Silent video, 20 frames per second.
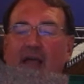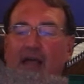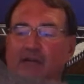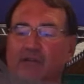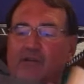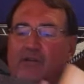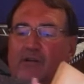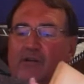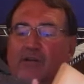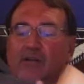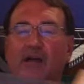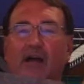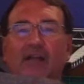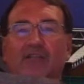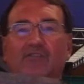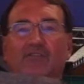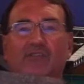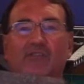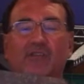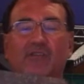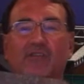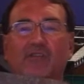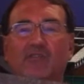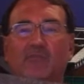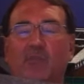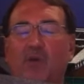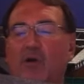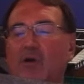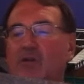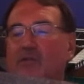and you're going to not see
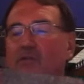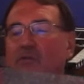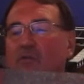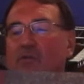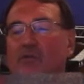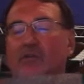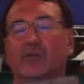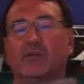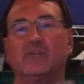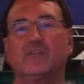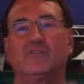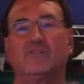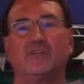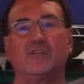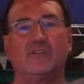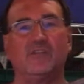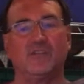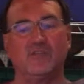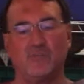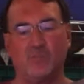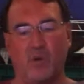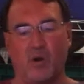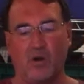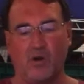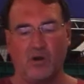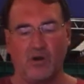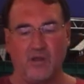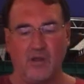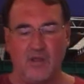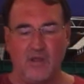this part. You're only going to see this
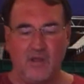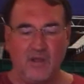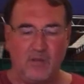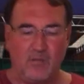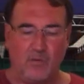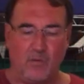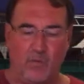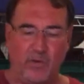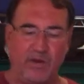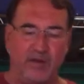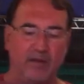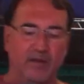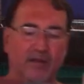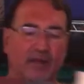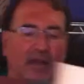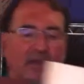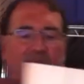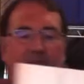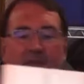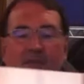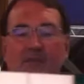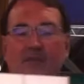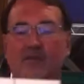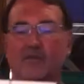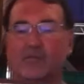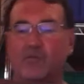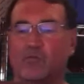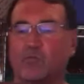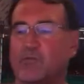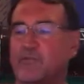part. But we need to get the
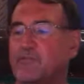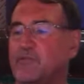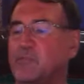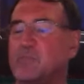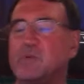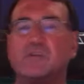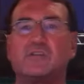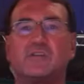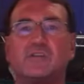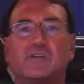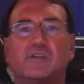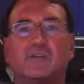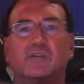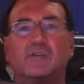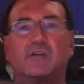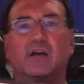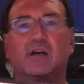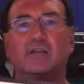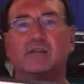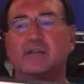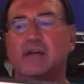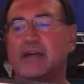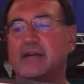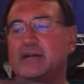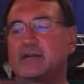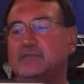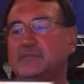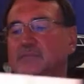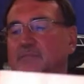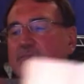roofing material cut
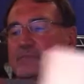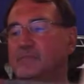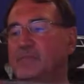down